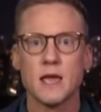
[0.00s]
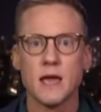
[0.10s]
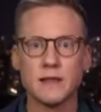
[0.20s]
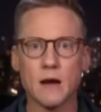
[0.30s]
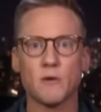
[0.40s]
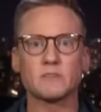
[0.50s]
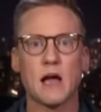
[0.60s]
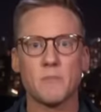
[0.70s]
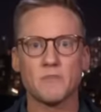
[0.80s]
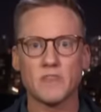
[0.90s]
And now, on
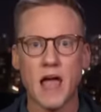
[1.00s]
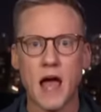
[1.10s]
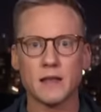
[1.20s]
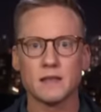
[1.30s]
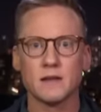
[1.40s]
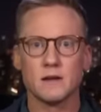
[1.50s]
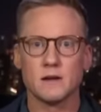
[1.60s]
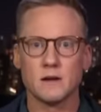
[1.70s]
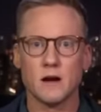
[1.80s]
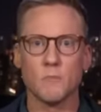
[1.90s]
top of that,
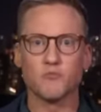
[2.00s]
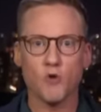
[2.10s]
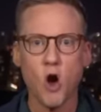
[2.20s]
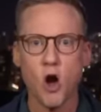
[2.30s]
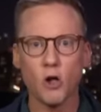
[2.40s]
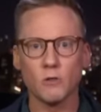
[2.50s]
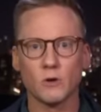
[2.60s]
a brawl